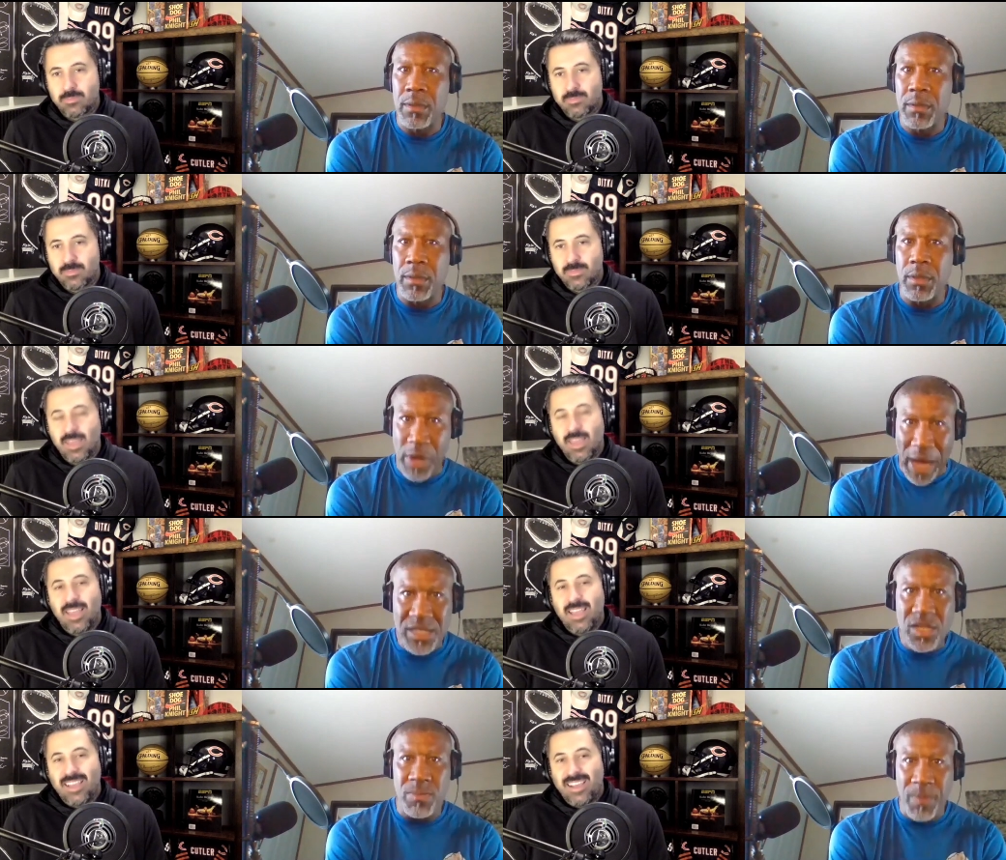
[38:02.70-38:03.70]
Speaker 1: You guys
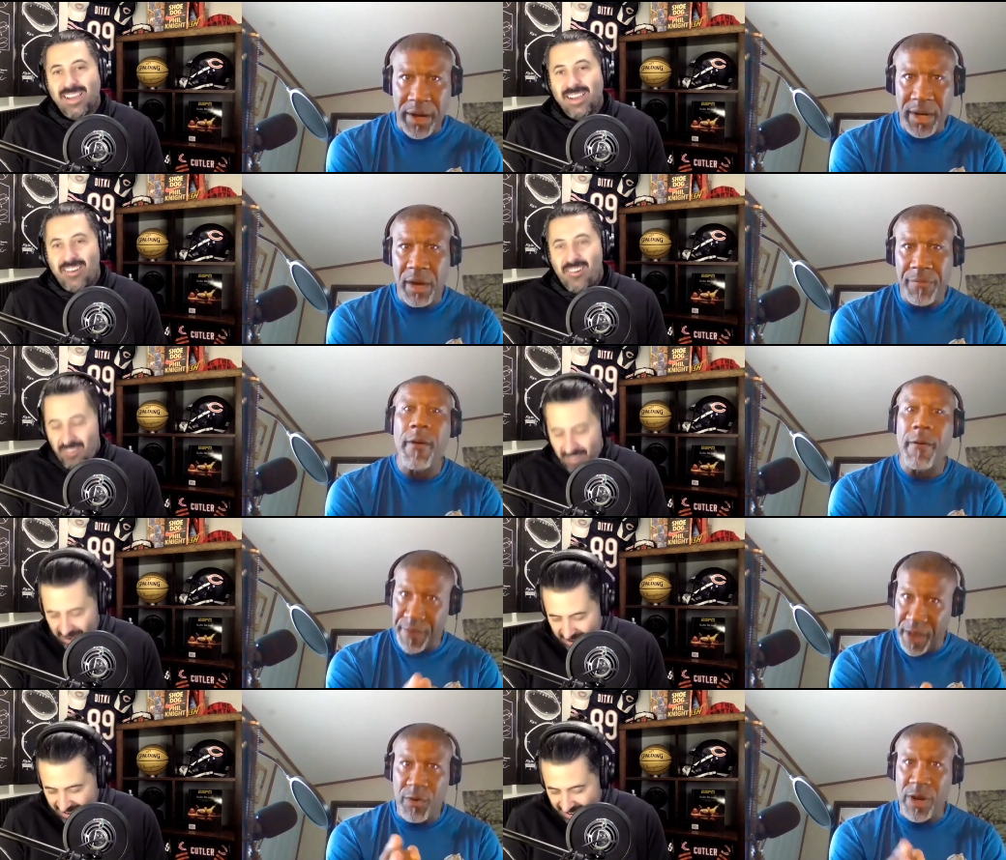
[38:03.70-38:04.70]
are smart enough.
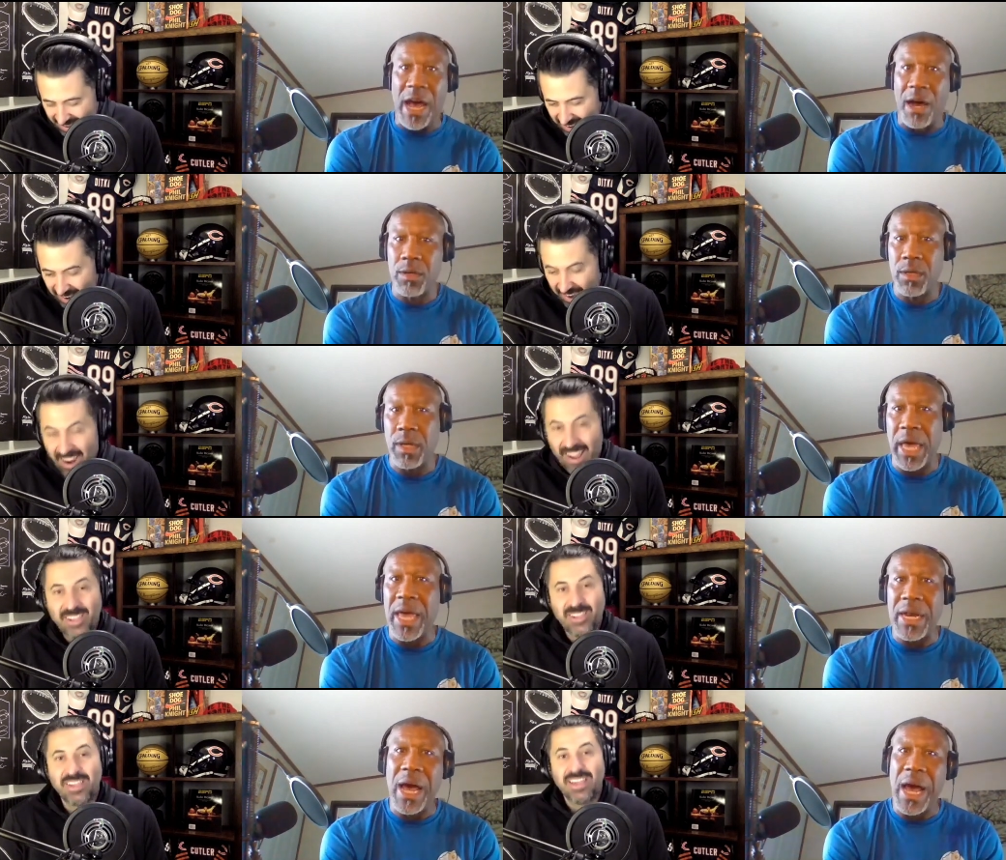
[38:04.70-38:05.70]
Figure it out.
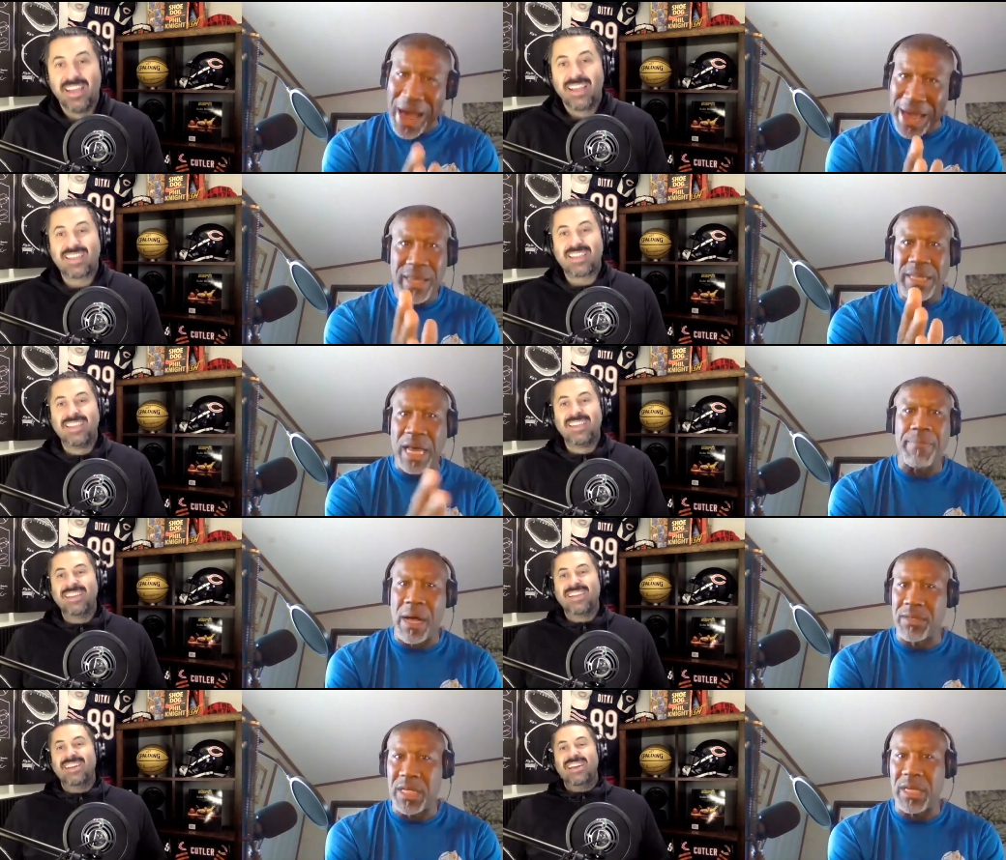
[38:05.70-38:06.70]
And I dig that
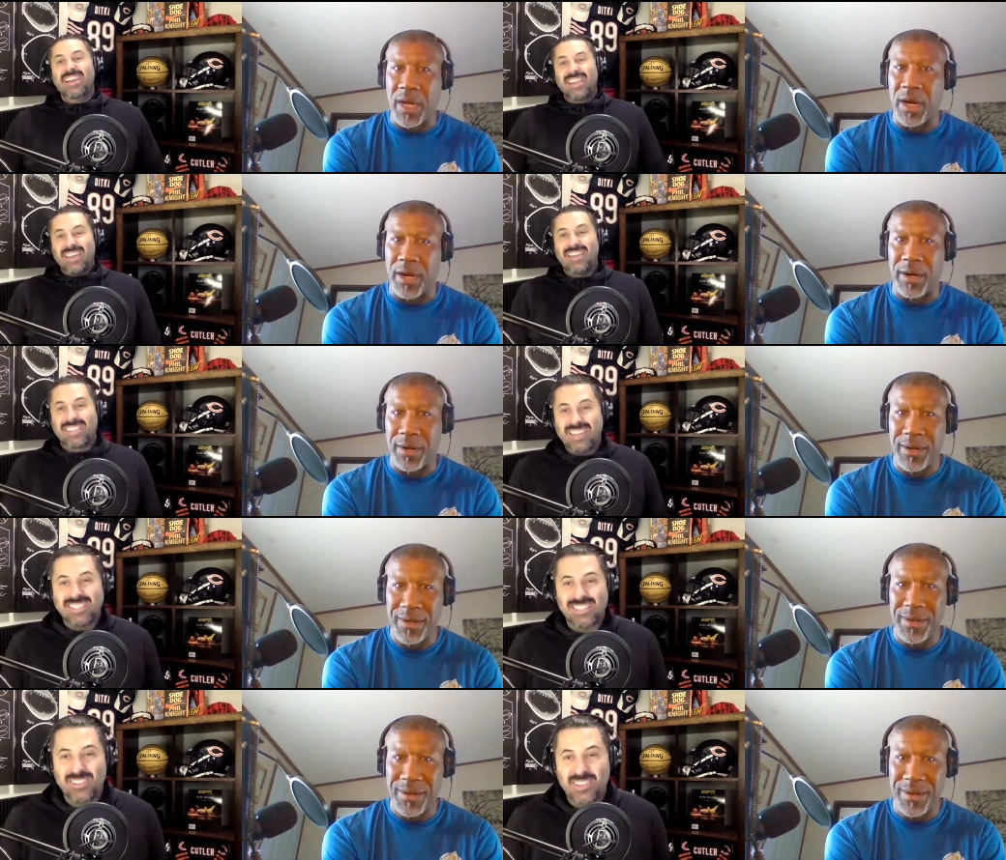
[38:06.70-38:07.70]
about Steve Kerr.
Speaker 2: Can, can I
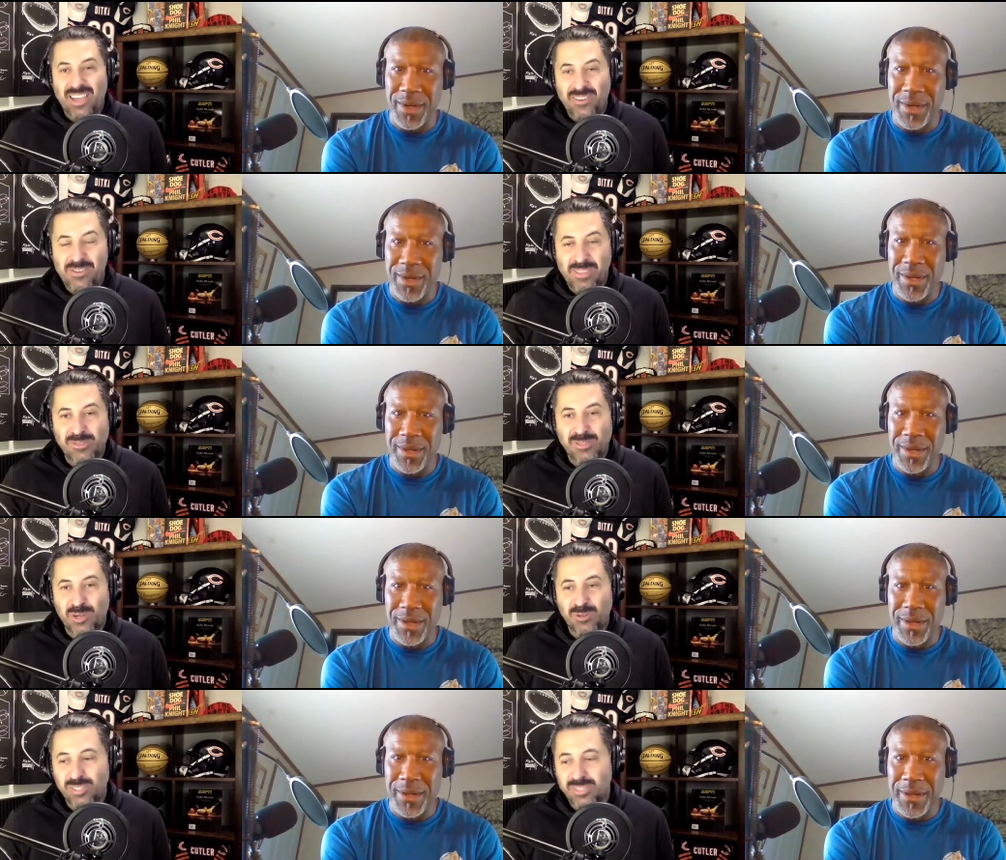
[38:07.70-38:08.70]
tell you, I, there was a
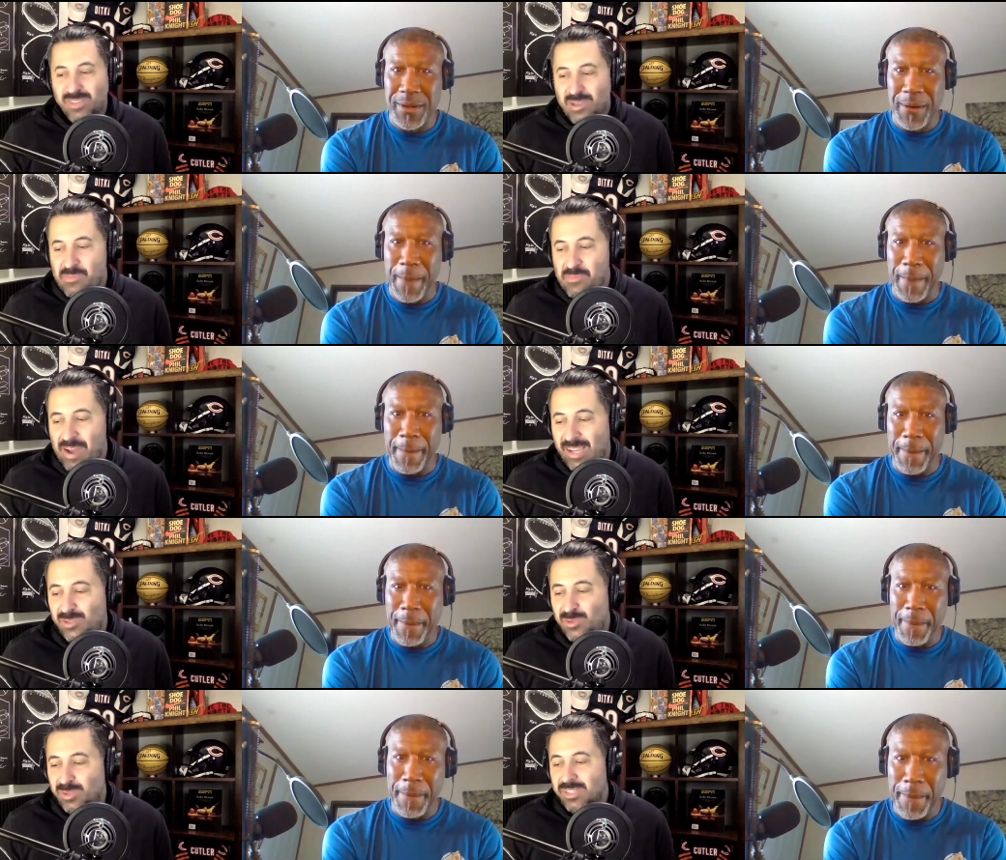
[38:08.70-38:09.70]
coach in at my high
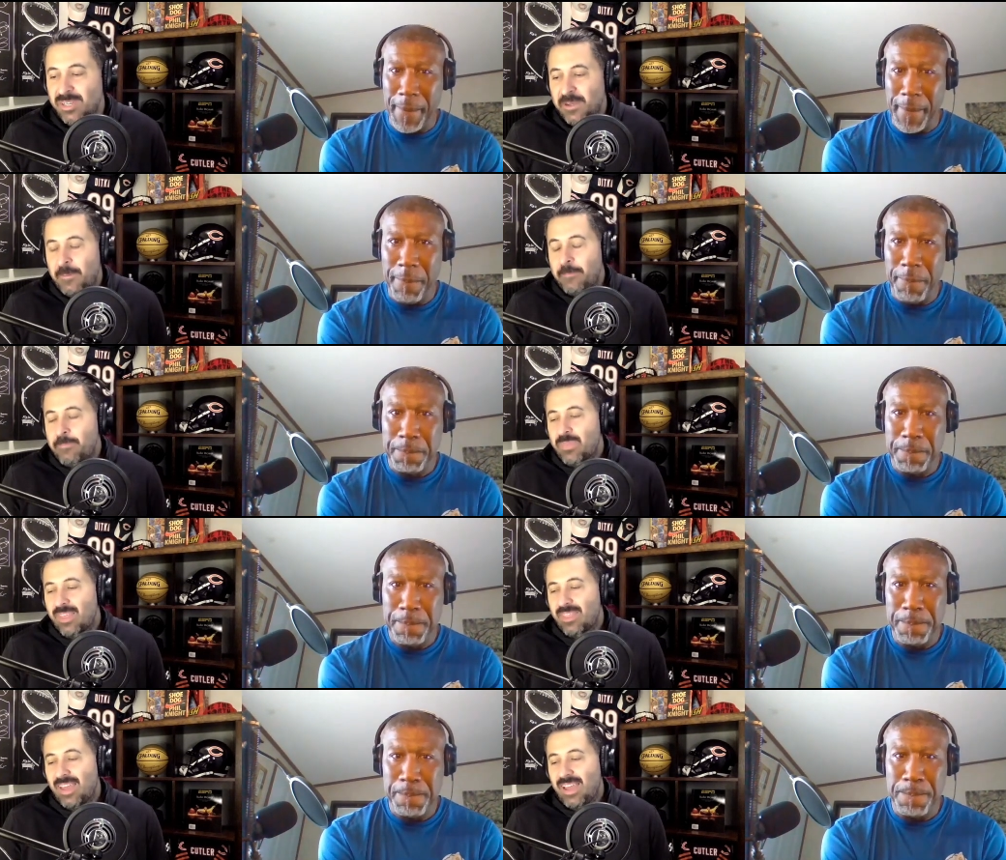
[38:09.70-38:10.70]
school
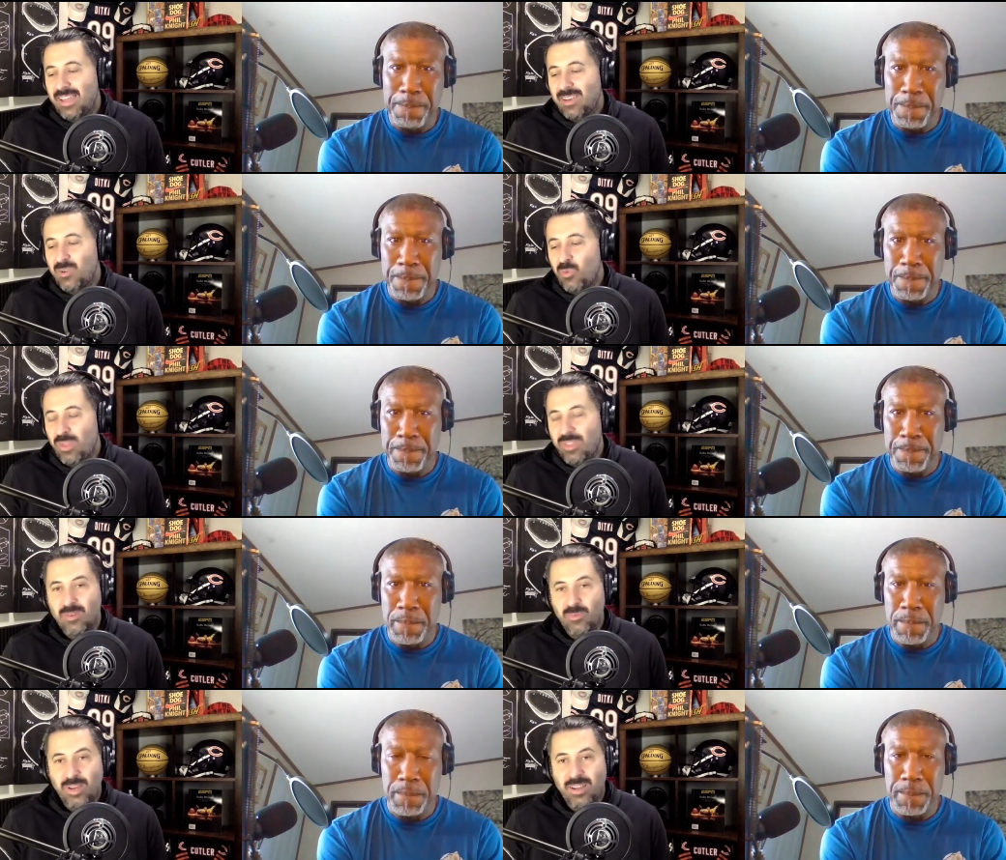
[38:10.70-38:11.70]
that when
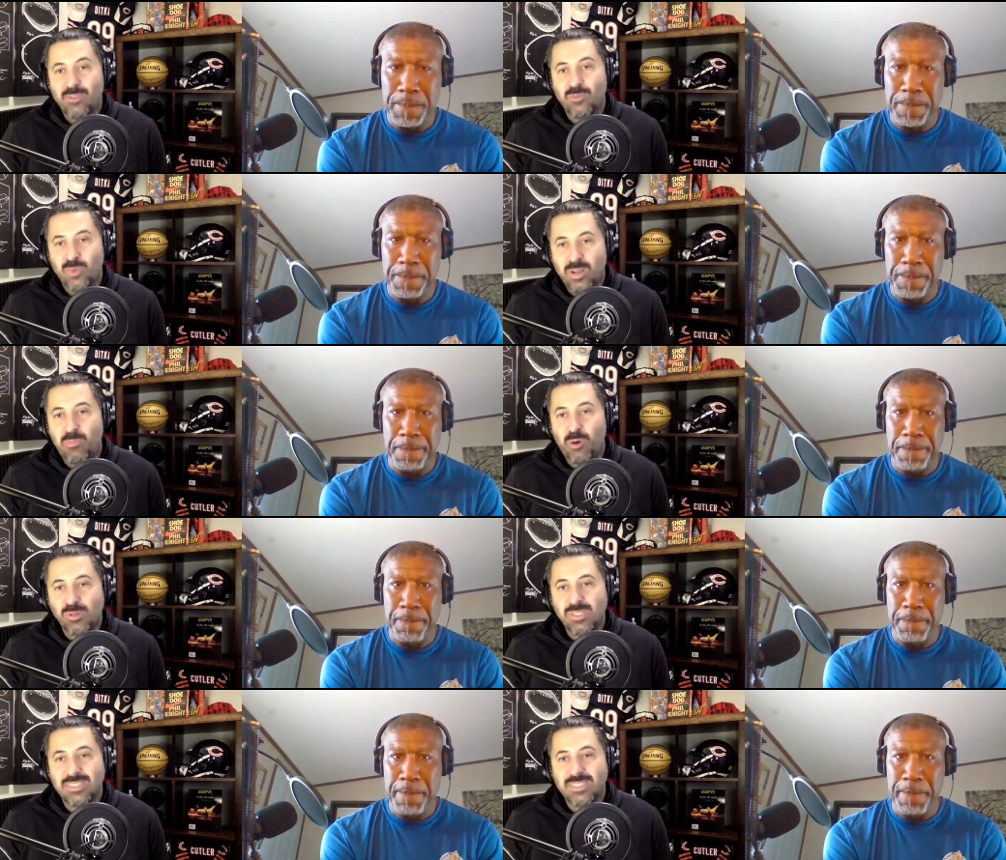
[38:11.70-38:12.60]
when another when an opposing